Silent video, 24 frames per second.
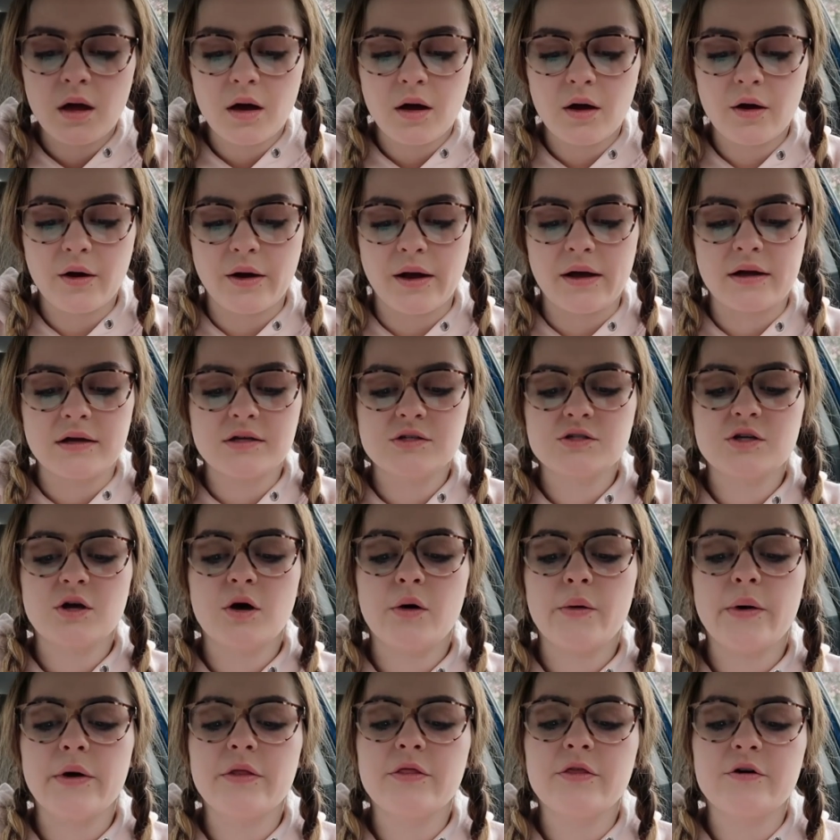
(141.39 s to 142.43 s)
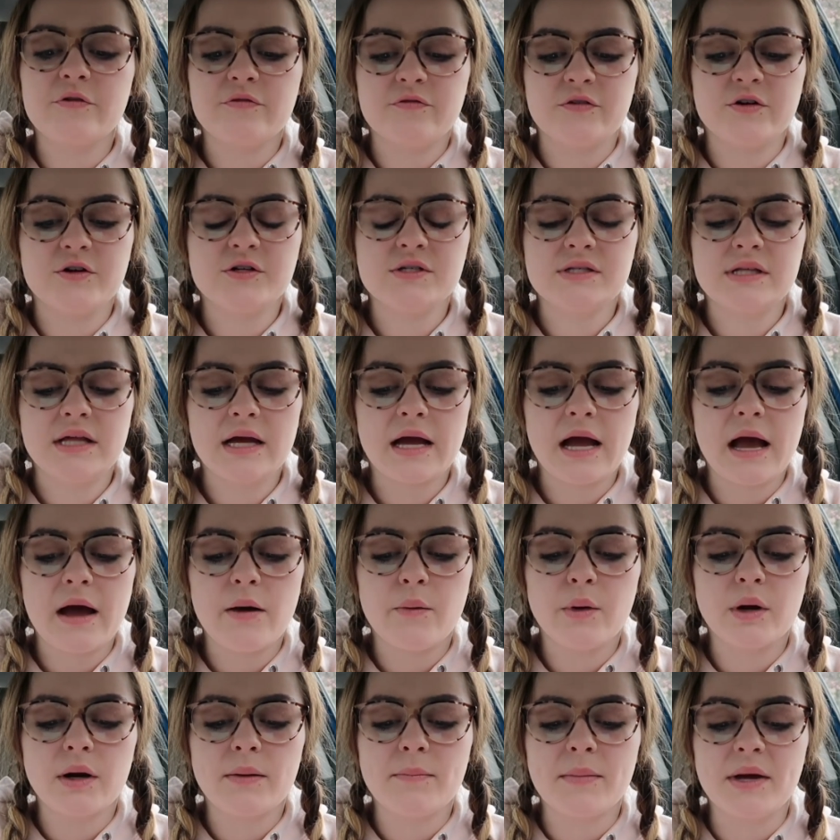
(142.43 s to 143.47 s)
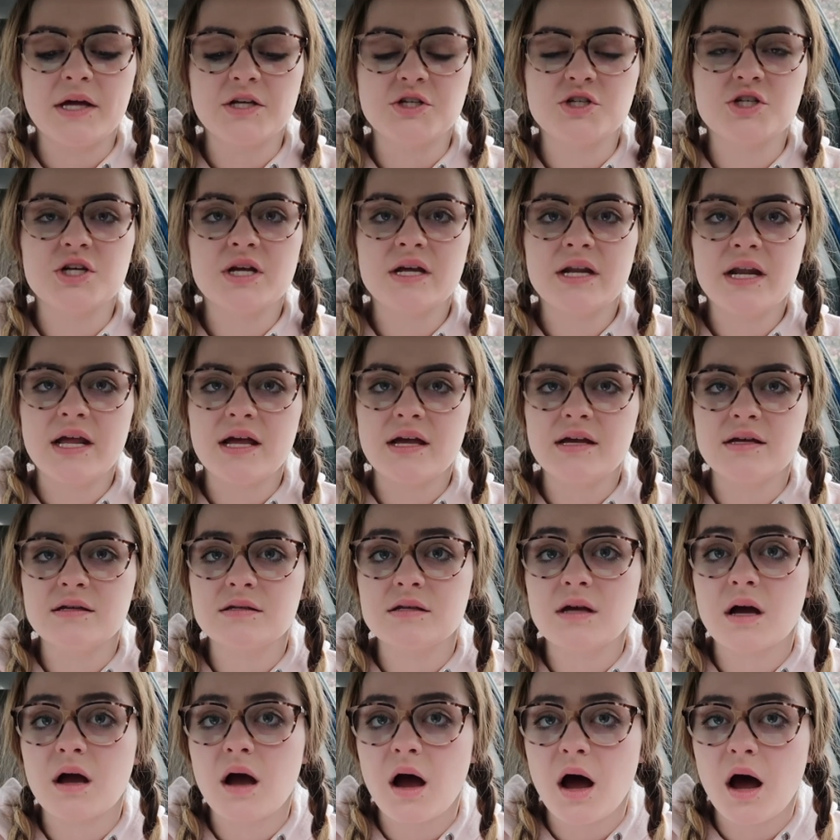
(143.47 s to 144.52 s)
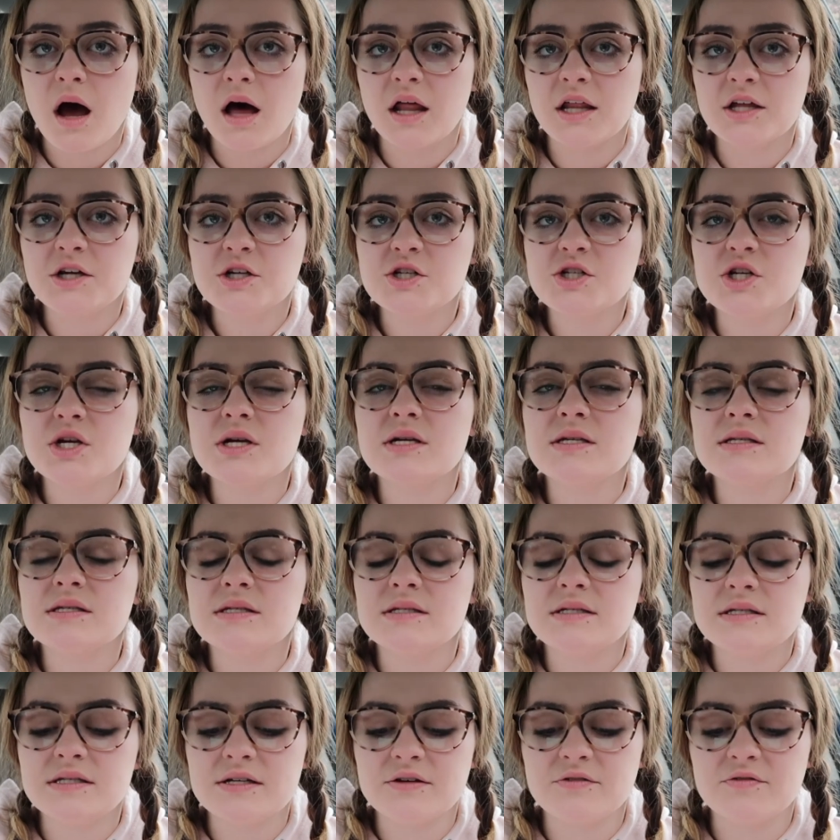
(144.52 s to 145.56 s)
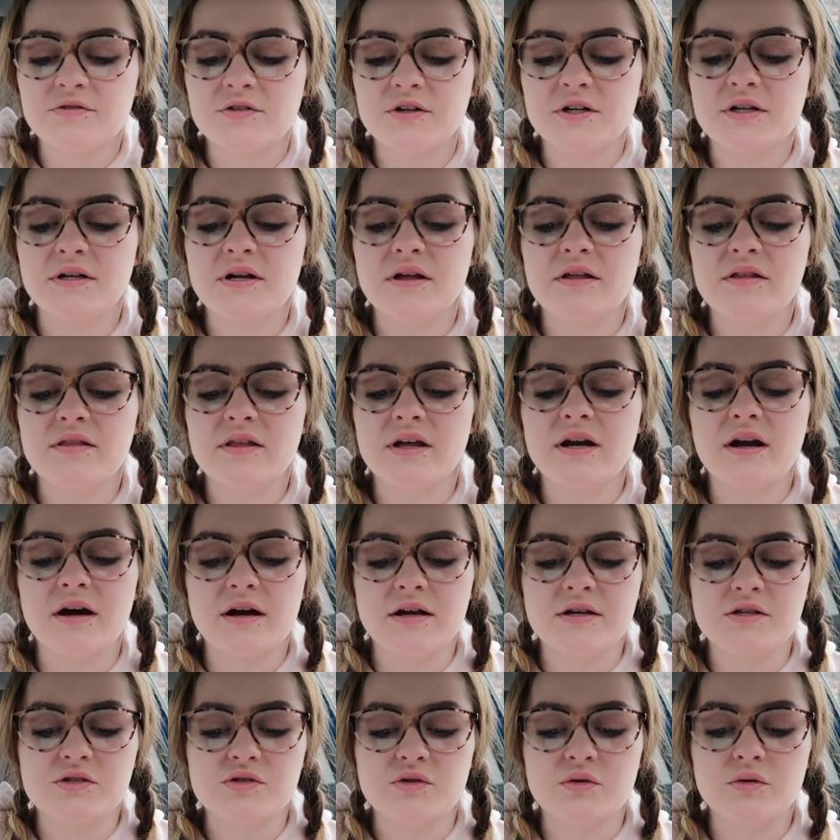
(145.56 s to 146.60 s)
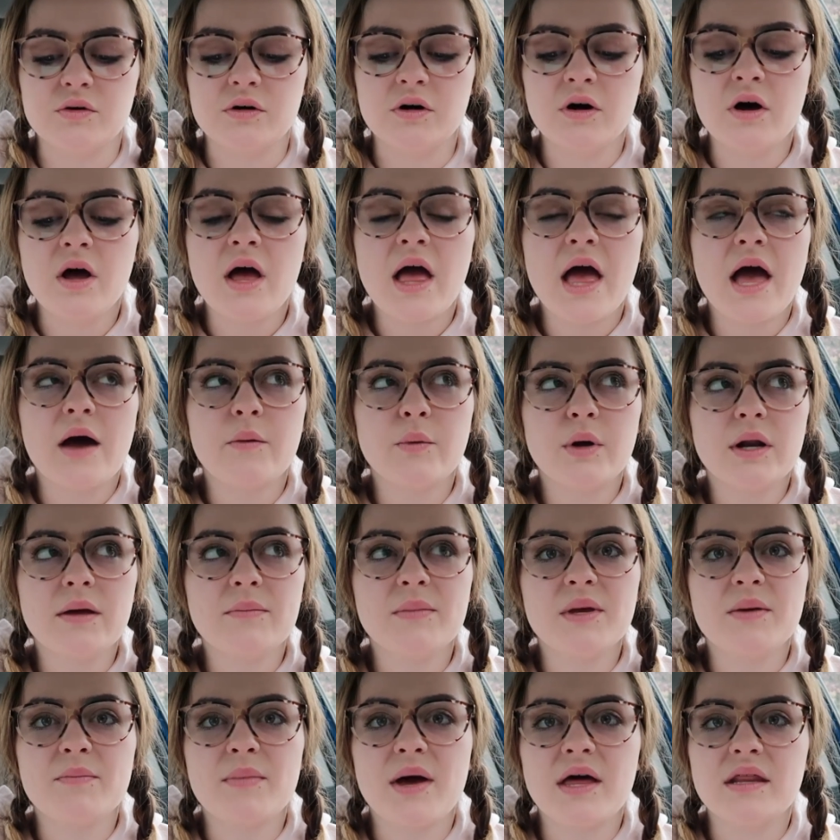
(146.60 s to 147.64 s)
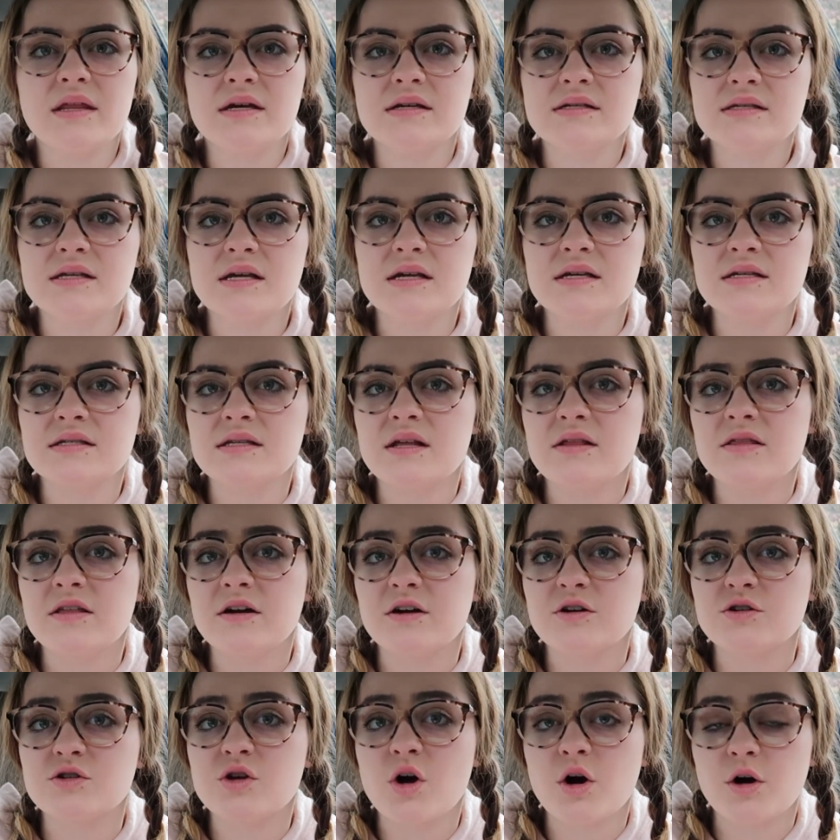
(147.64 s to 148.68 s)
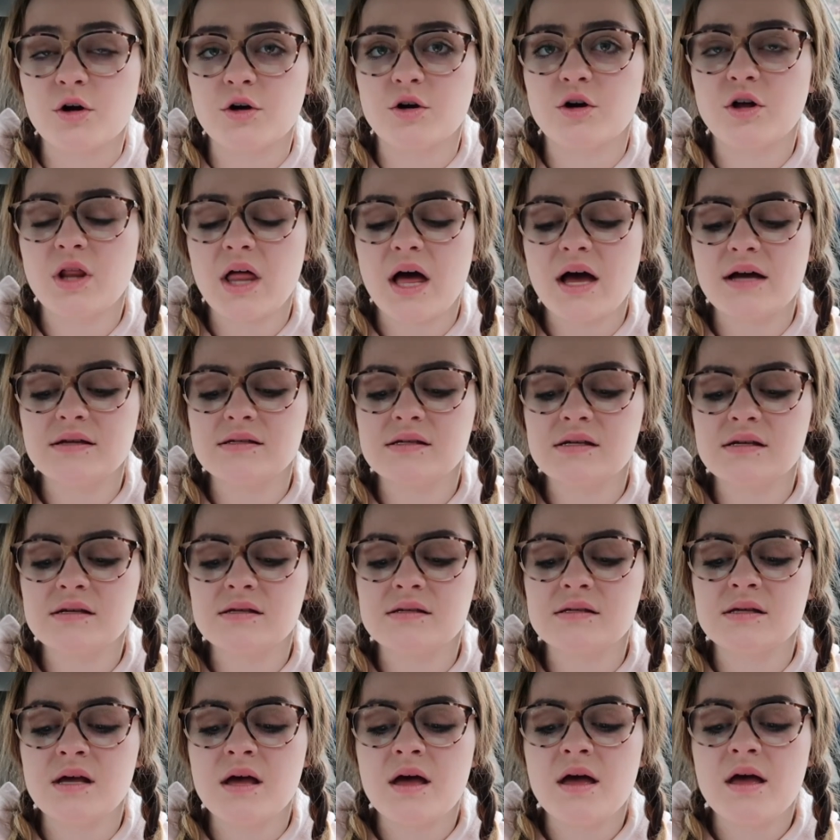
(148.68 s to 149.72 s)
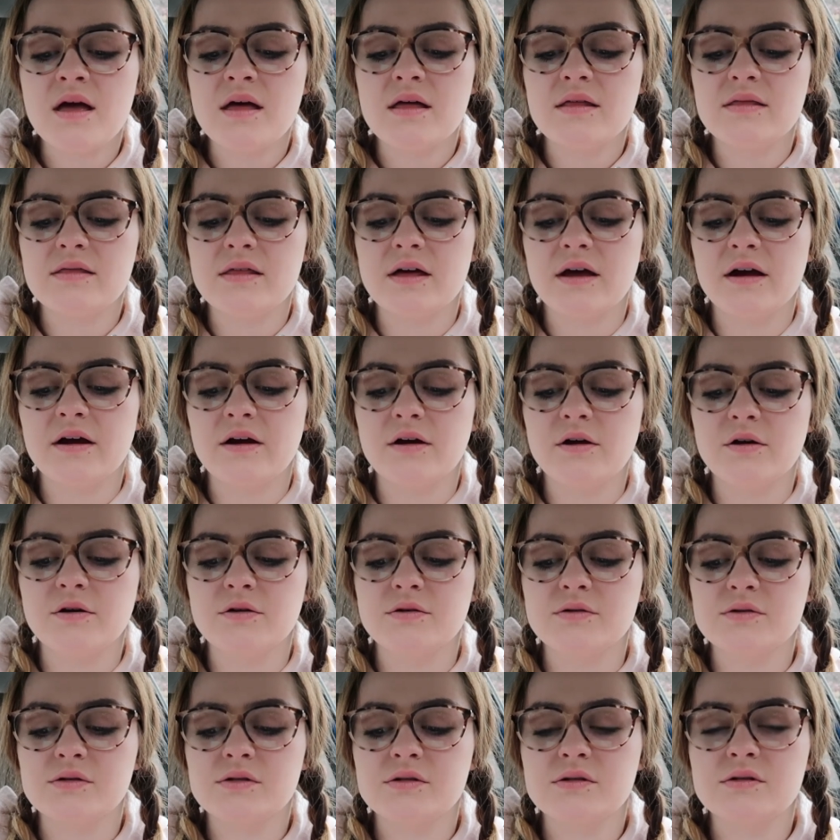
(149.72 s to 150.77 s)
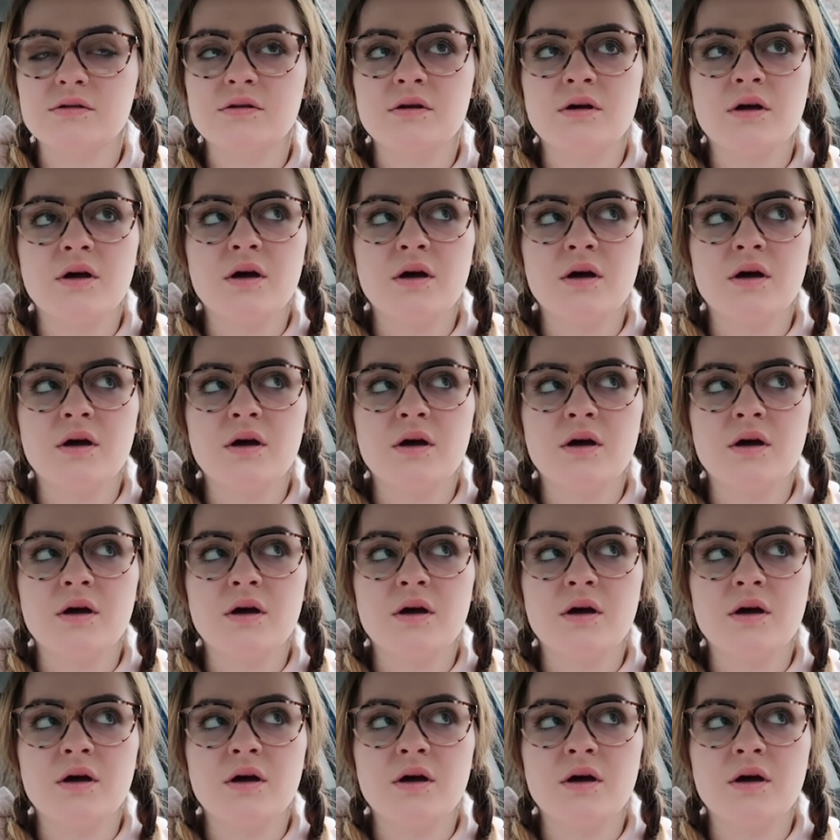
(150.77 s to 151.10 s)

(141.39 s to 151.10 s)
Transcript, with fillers: Okay, so the first thing I want to mention is college is different than high school. And what I mean by this is there's harder classes, there's,